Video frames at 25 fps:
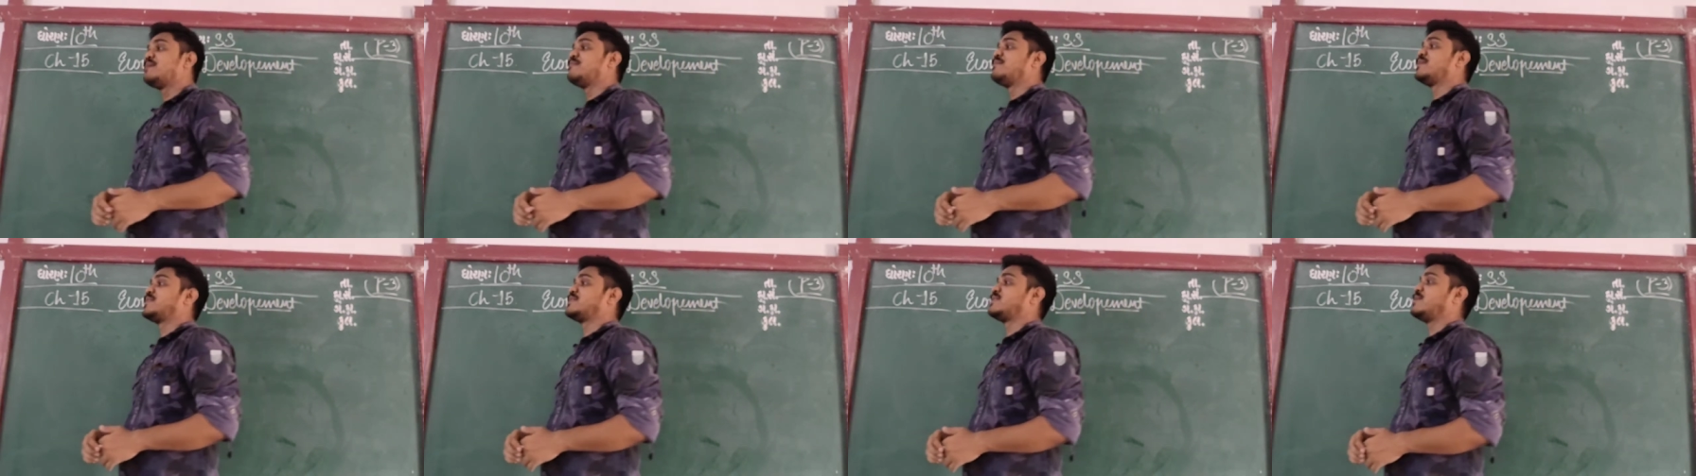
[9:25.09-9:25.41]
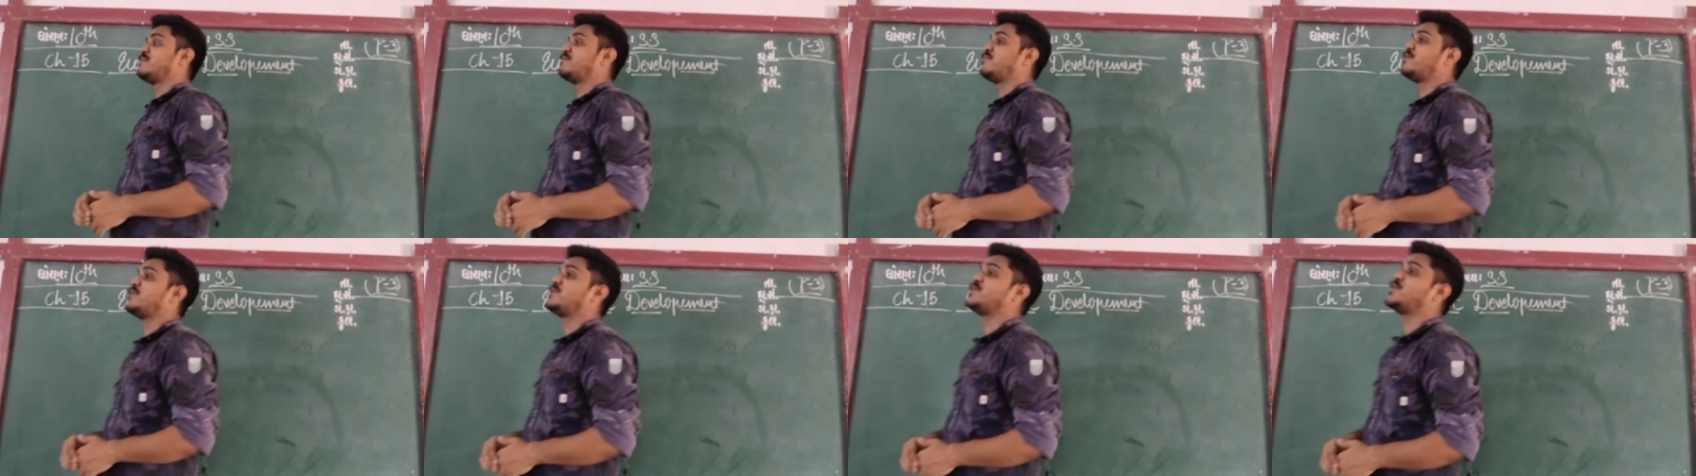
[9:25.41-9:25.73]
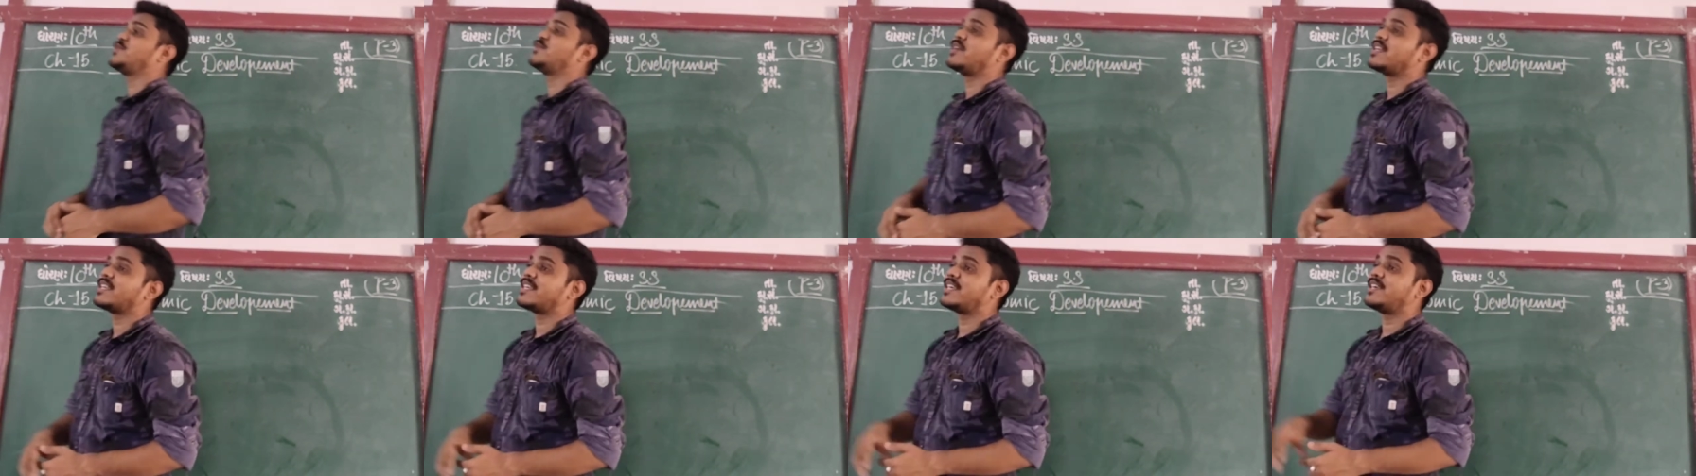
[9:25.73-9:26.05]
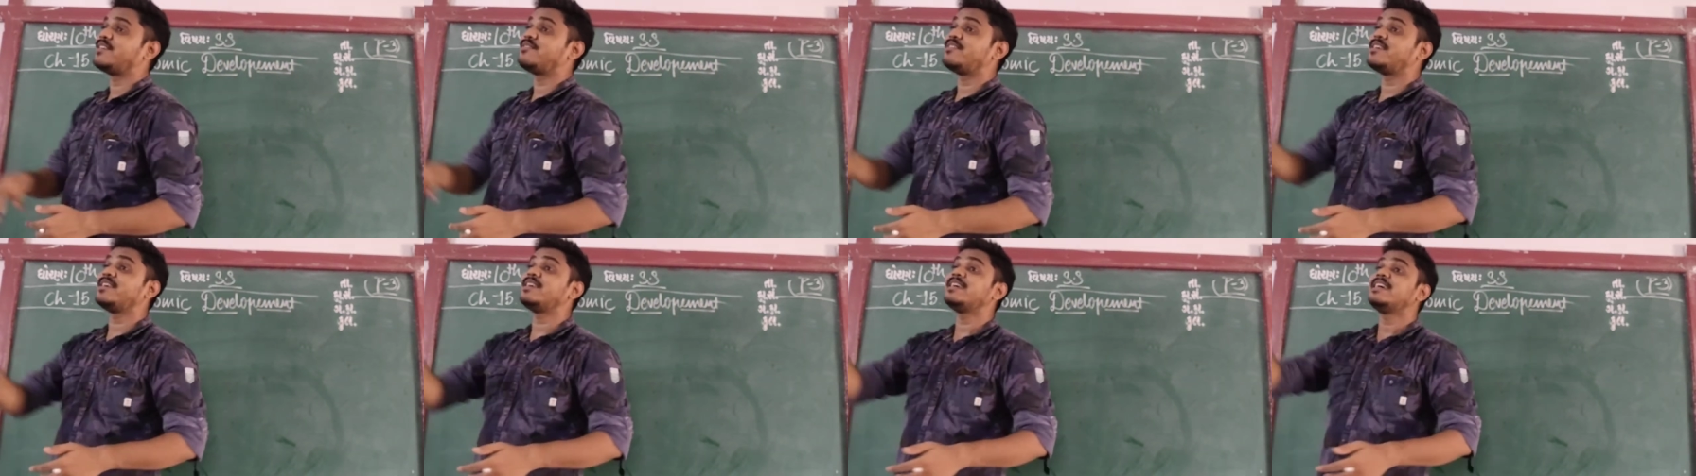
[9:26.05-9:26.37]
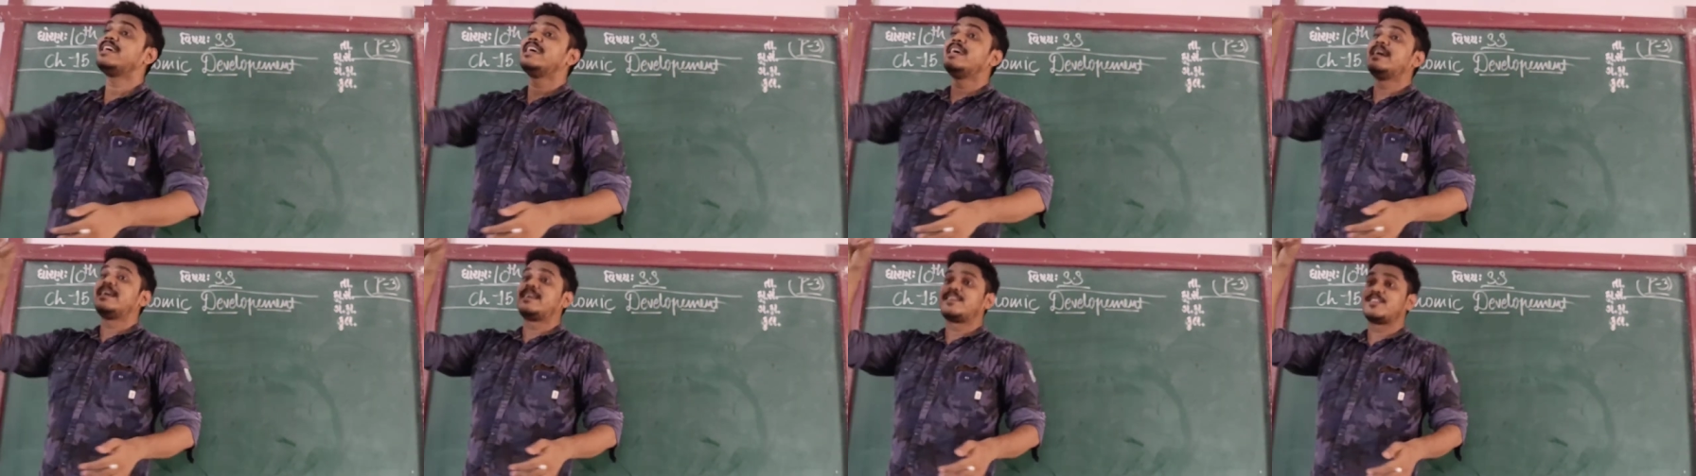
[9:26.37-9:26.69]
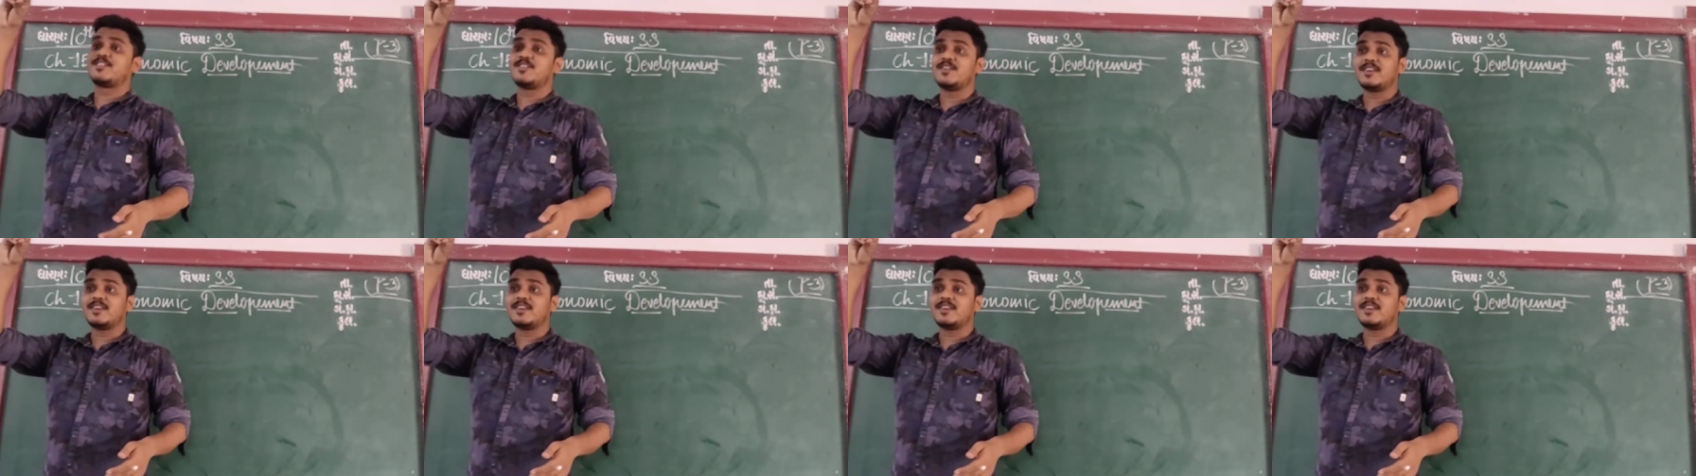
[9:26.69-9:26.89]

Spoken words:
But suppose you are giving, in